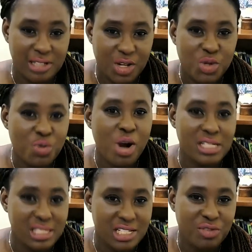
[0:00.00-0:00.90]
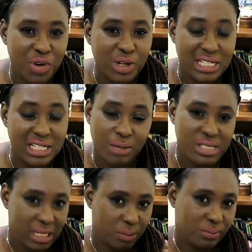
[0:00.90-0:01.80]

towards these funders that we said,